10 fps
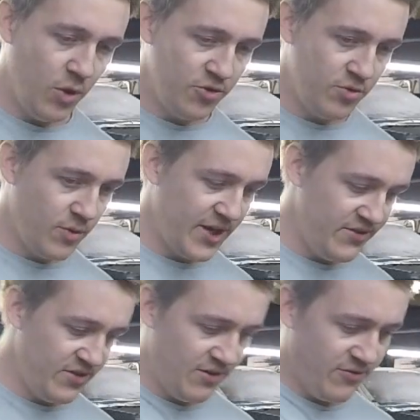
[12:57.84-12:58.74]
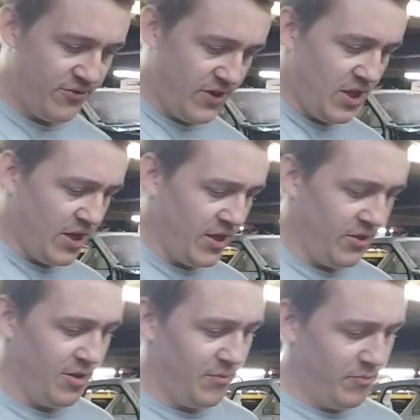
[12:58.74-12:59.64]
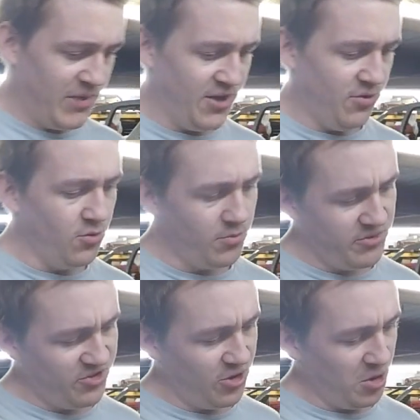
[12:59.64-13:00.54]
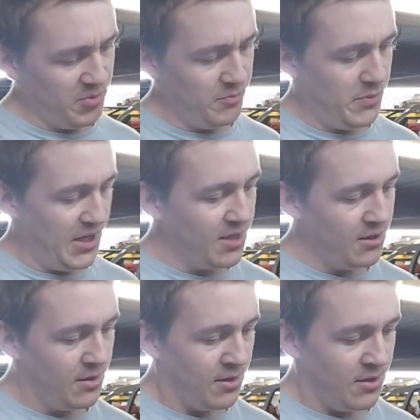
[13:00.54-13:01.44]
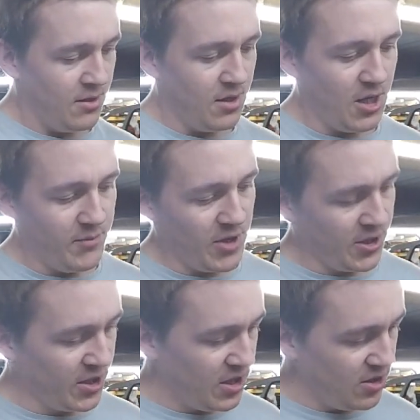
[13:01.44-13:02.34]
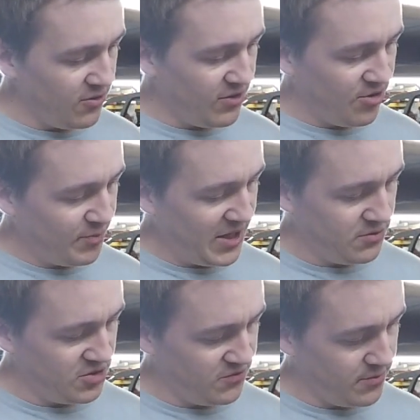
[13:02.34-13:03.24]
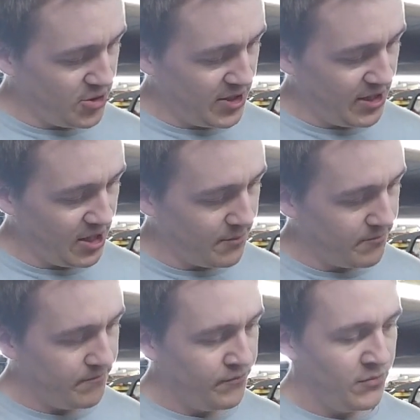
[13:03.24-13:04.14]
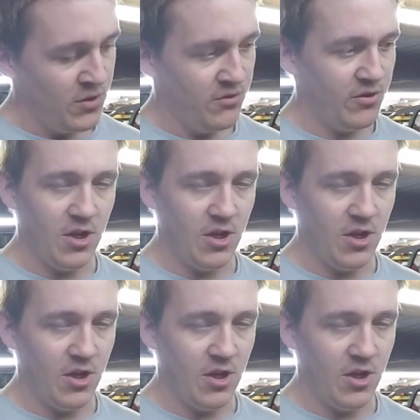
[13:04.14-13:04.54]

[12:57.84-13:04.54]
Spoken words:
we're waiting for the other pedal top bit, I'm going to use this pedal just for mocking up. So you can